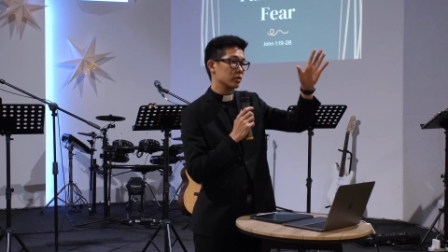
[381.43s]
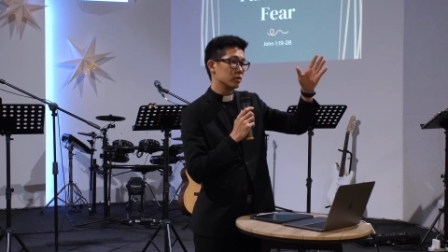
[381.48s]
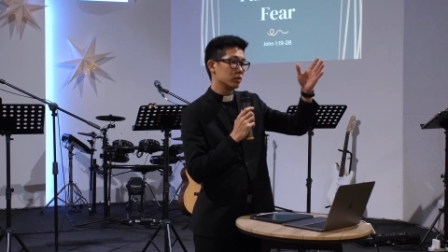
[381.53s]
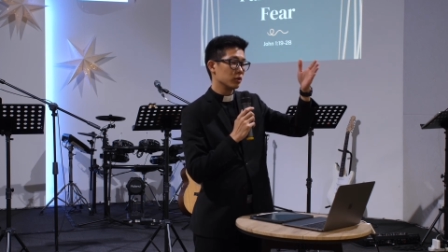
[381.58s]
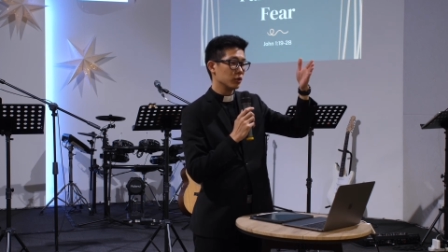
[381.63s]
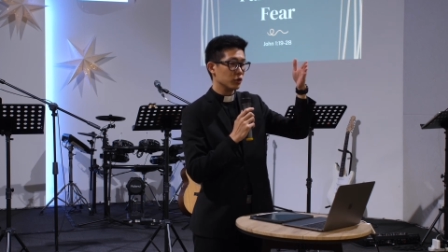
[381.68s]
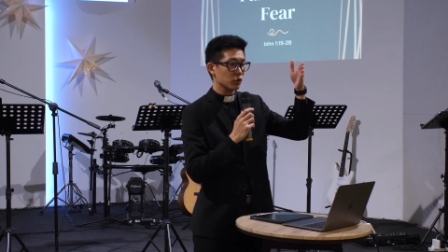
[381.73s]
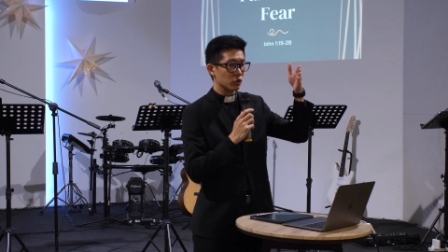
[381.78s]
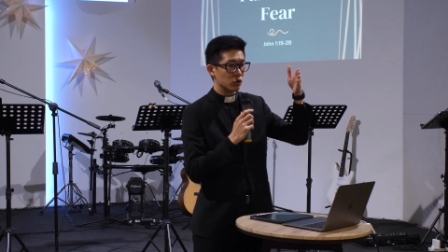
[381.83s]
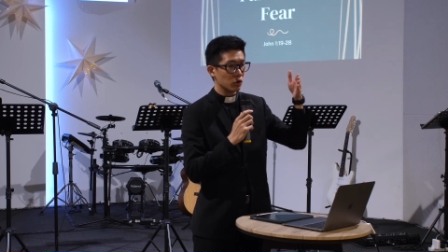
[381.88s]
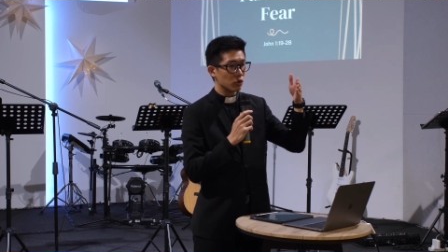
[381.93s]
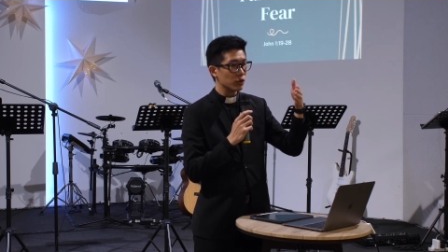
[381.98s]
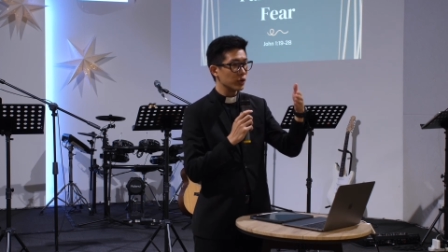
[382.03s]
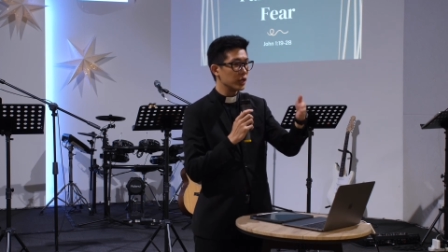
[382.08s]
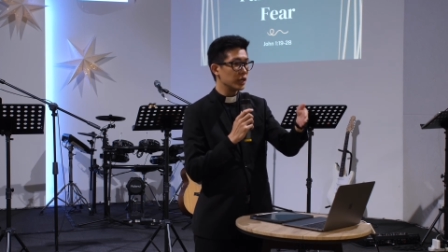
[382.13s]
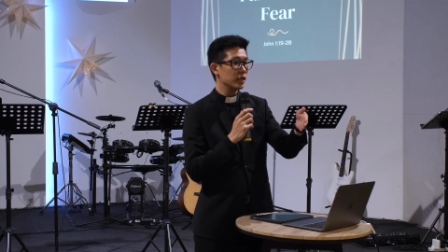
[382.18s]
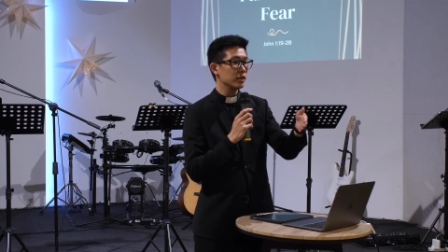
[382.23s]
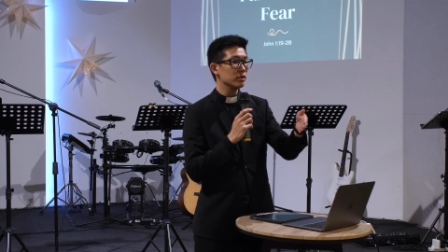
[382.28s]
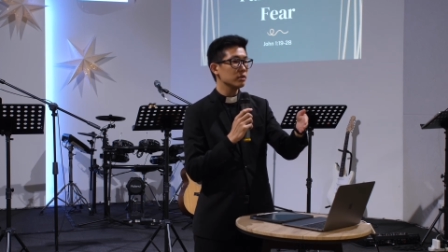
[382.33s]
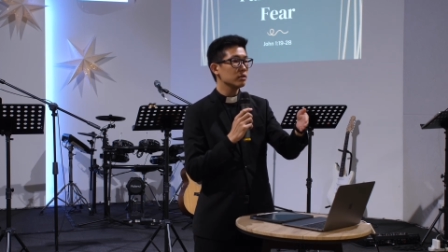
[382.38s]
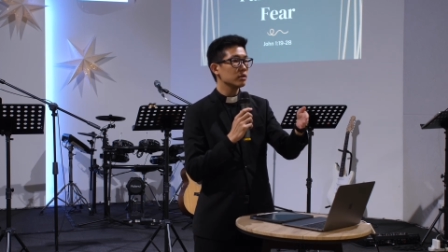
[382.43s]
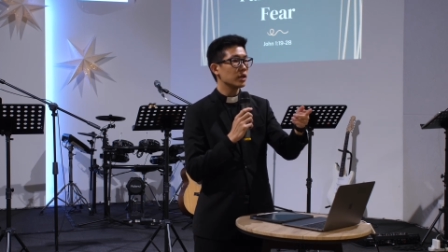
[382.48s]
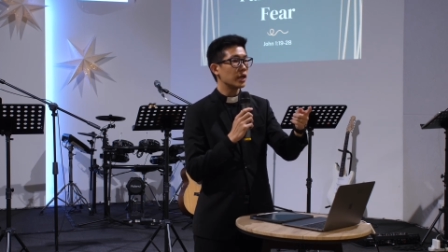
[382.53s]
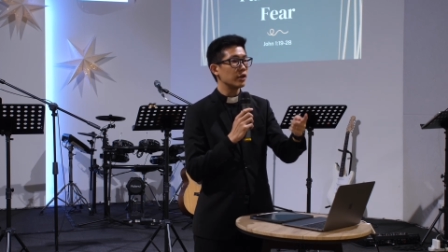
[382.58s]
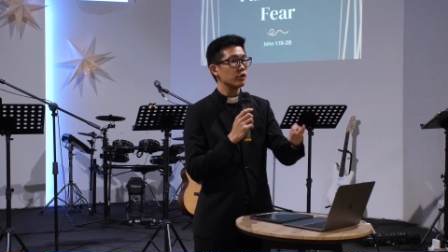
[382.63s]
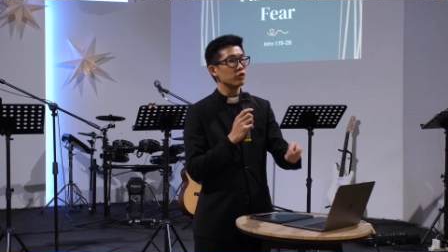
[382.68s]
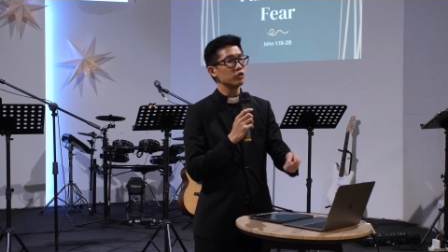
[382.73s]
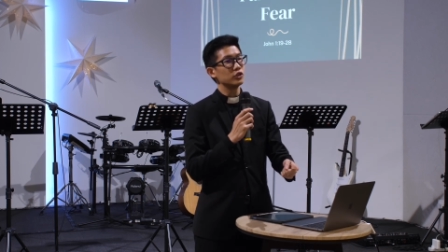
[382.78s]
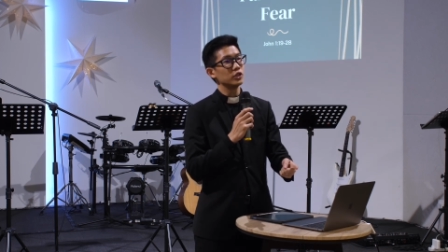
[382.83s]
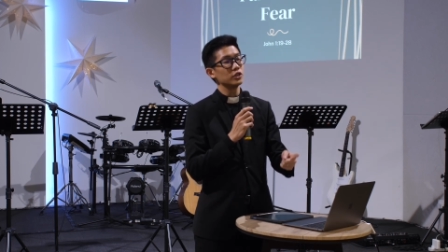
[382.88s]
So you go in
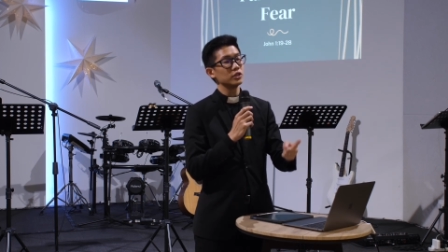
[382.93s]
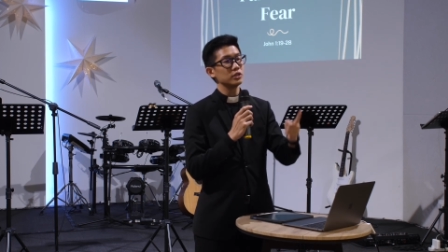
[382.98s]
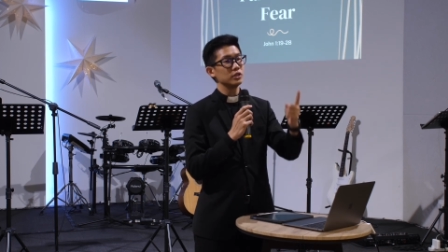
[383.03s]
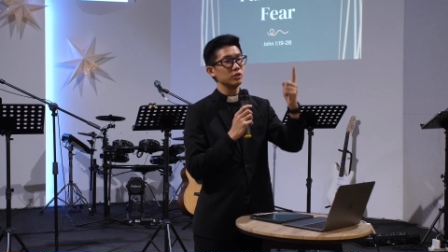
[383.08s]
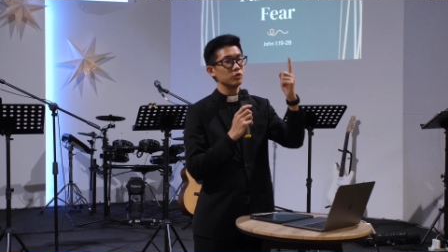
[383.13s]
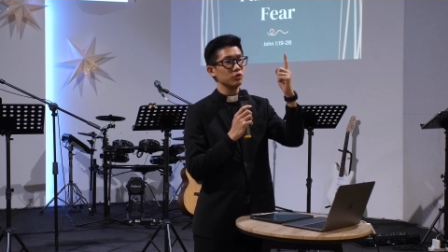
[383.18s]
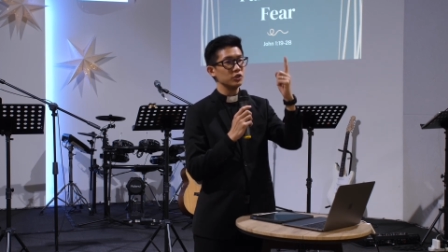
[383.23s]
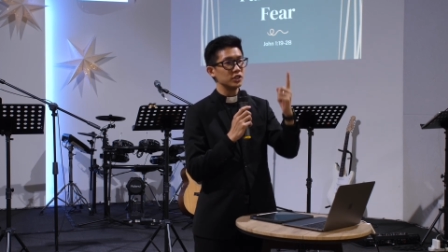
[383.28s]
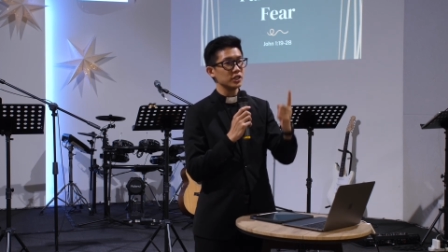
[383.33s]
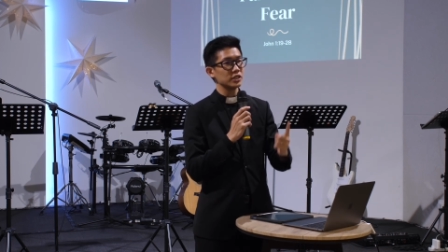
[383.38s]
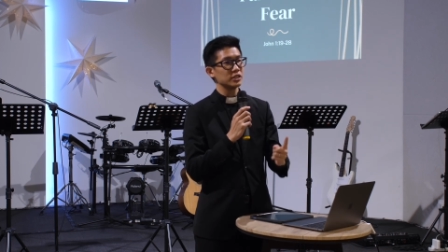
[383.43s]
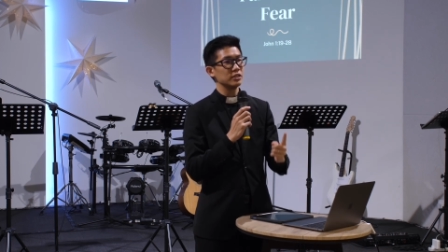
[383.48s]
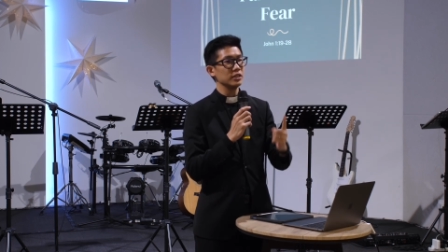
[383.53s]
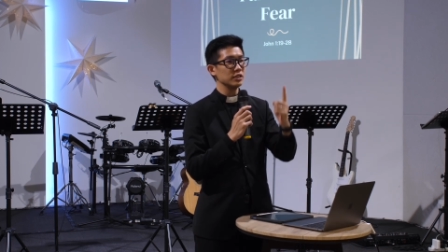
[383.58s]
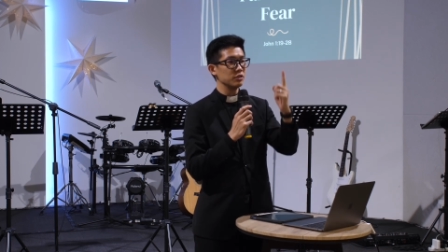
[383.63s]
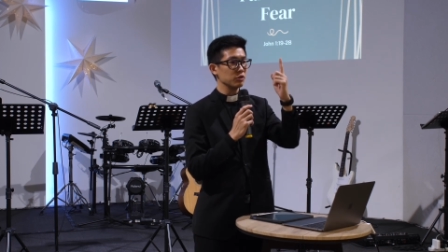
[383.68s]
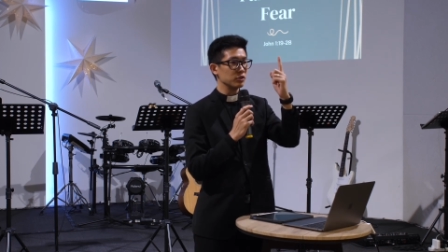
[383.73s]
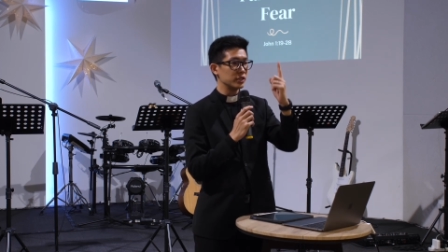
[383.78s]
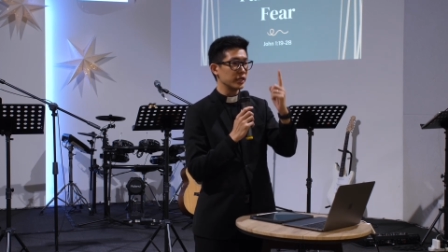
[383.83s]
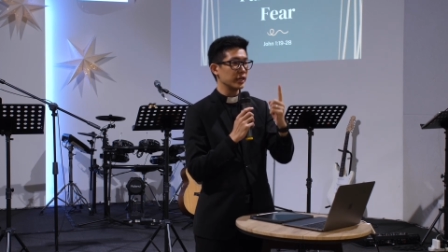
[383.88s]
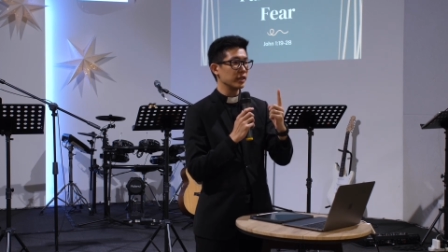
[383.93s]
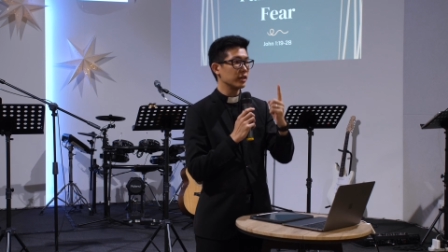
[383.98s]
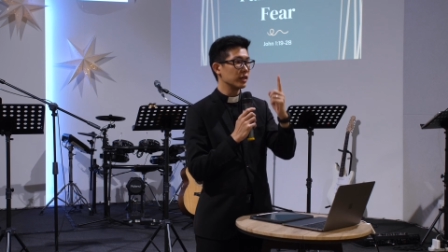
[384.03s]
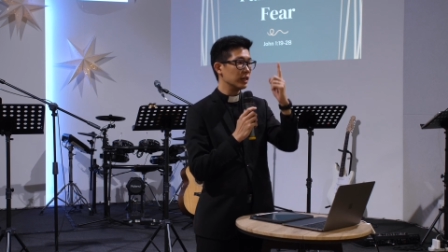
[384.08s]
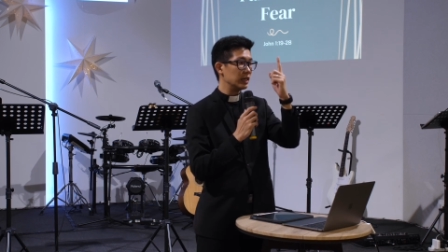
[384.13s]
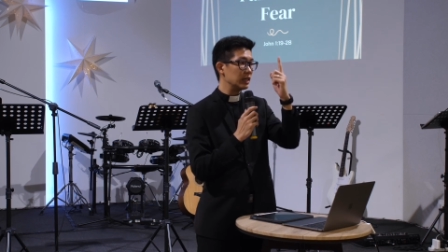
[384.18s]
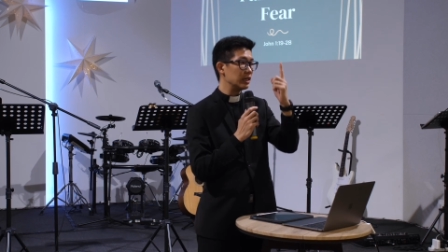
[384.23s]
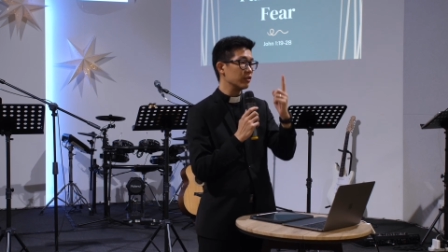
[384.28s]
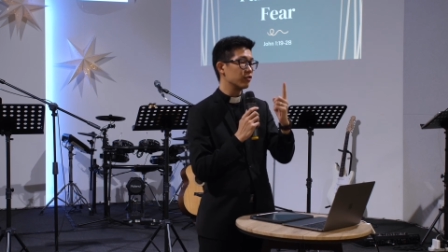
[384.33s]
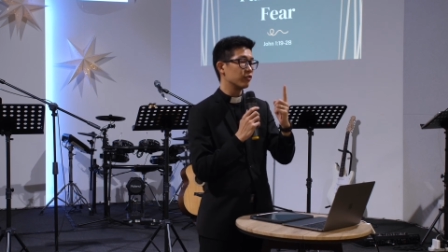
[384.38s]
and you just need to take a
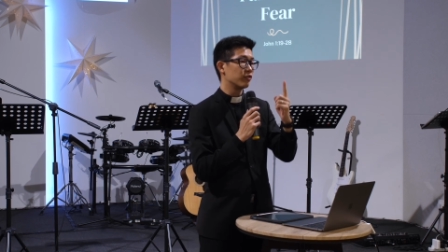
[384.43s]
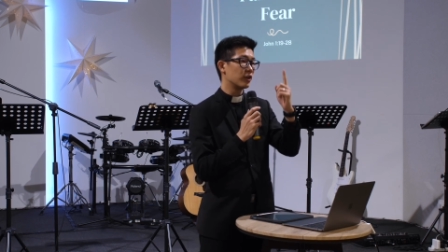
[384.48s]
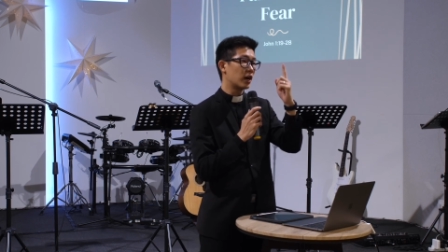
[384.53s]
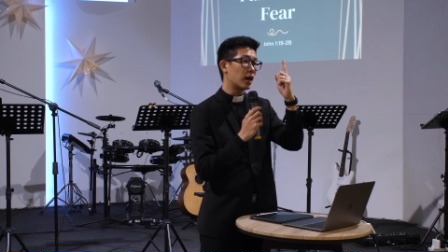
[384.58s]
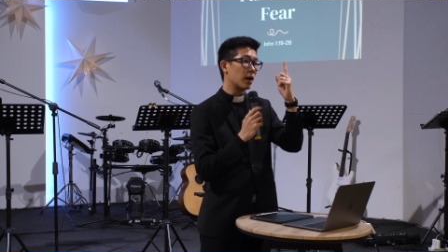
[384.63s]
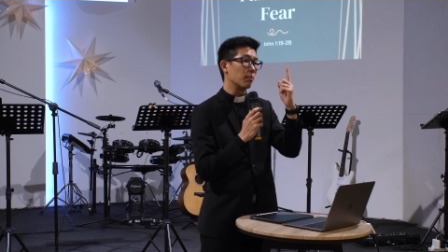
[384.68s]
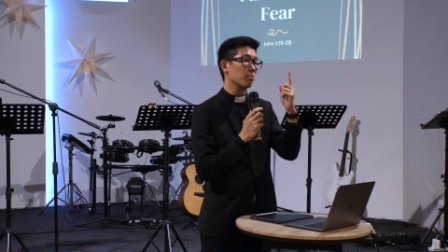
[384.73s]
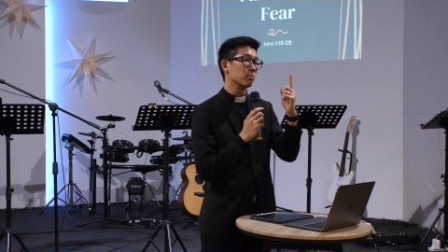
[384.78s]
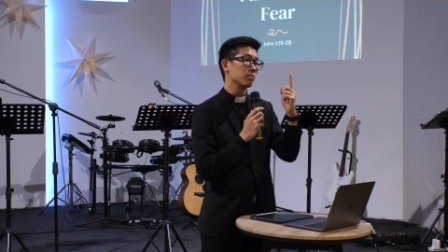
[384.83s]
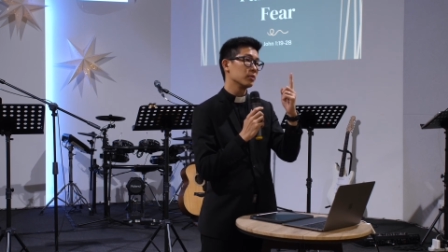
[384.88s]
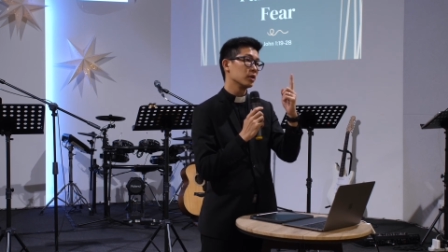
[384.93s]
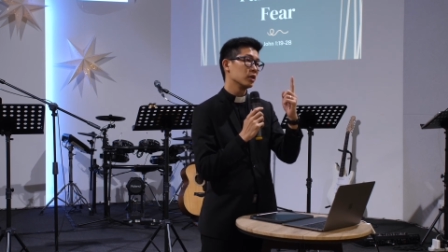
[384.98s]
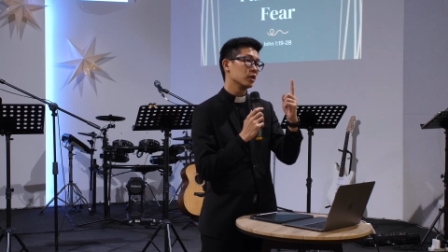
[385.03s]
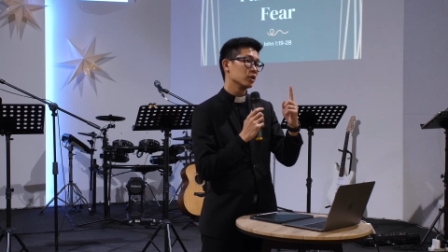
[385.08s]
lift up.